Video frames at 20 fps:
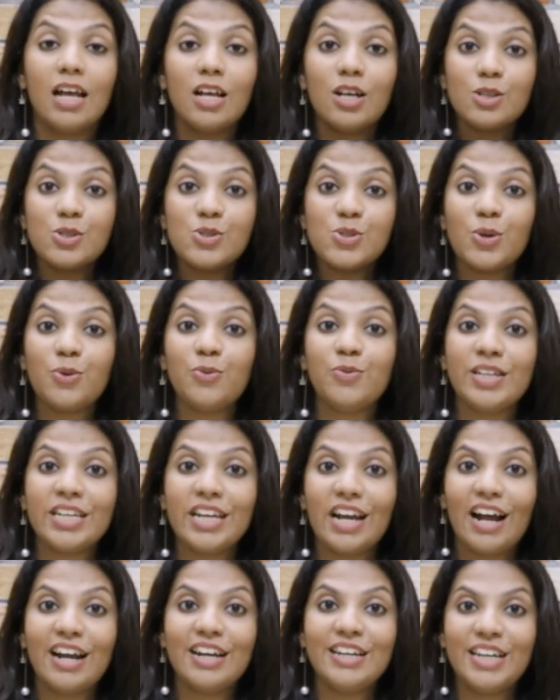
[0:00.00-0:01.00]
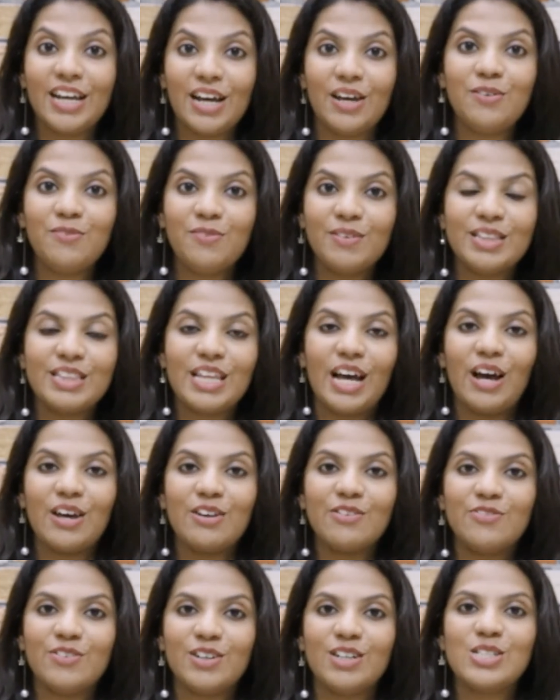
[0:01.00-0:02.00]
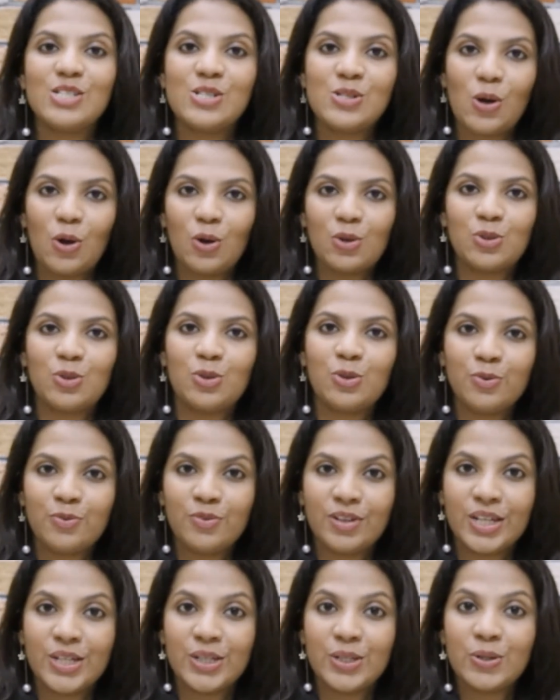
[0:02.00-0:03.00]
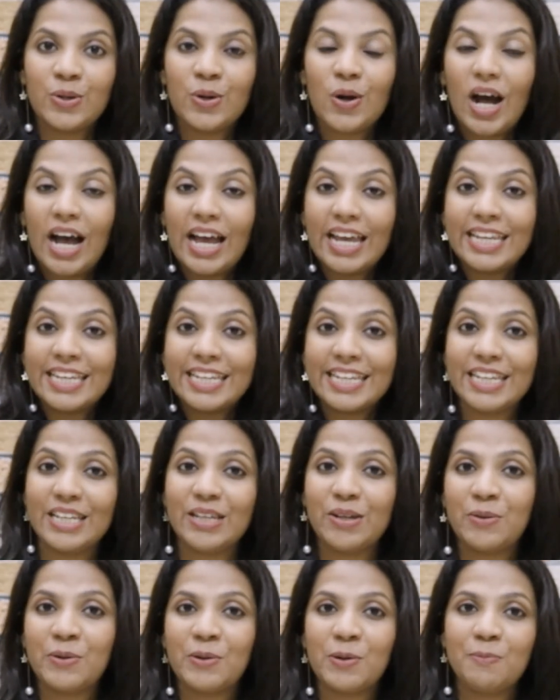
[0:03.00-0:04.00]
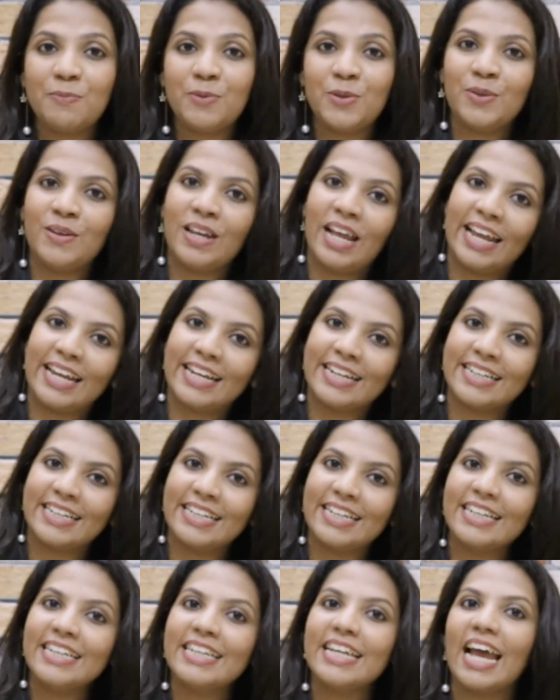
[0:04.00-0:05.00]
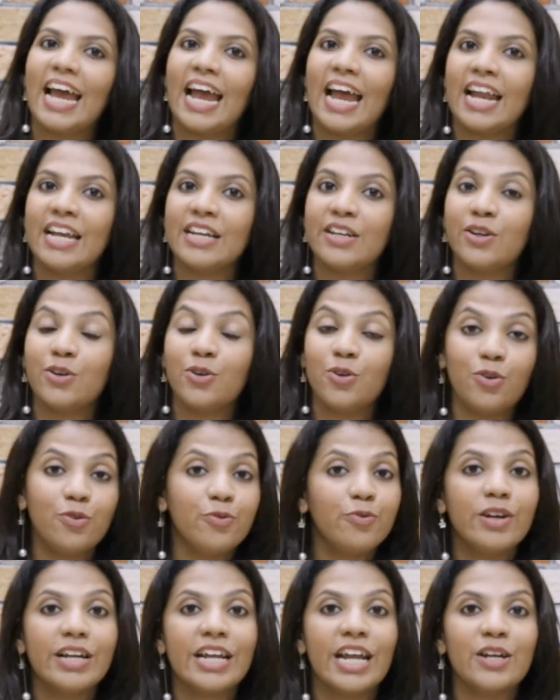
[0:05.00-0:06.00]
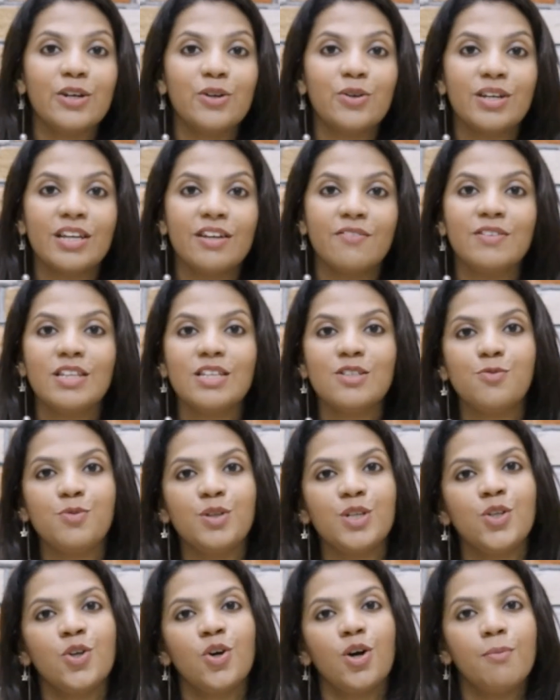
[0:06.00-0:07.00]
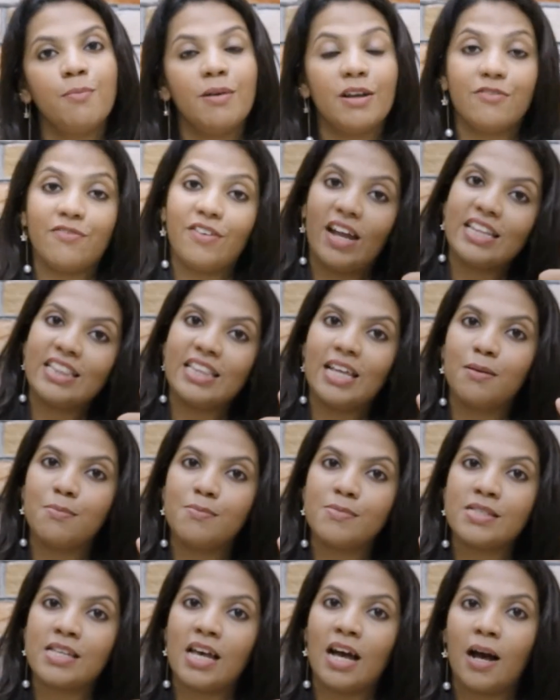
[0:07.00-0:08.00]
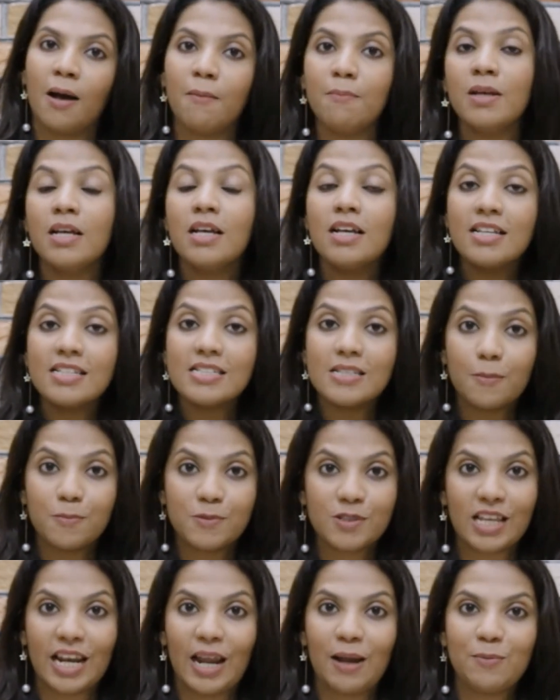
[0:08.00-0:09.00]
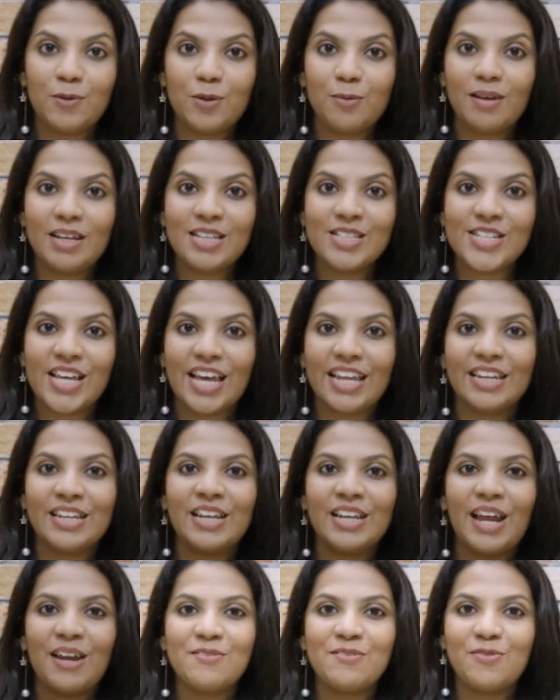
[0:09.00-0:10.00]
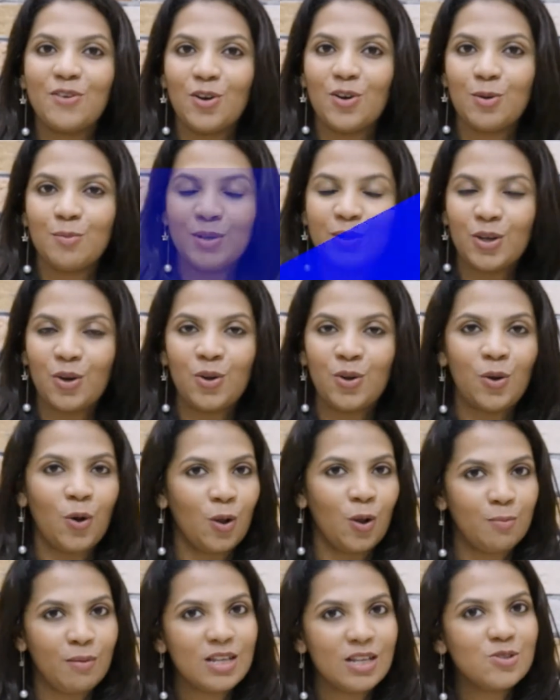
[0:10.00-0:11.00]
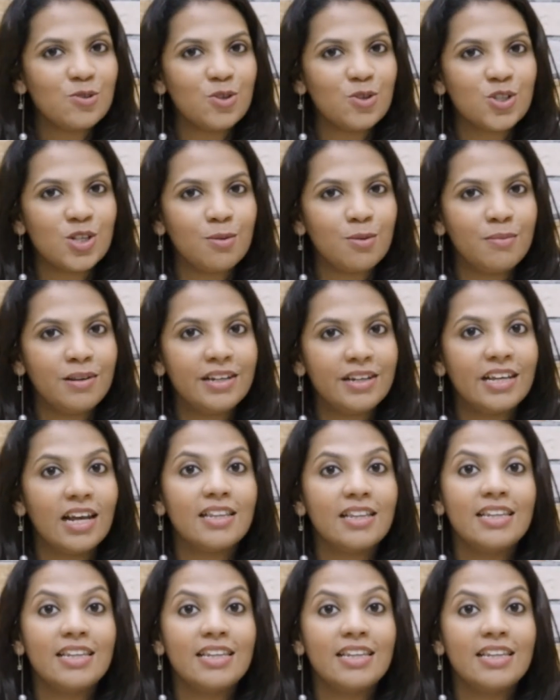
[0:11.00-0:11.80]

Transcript: So we are done with our first talk through video. I really hope you liked it and don't forget to give this video a big fat thumbs up, subscribe to my channel and follow me on all my social media.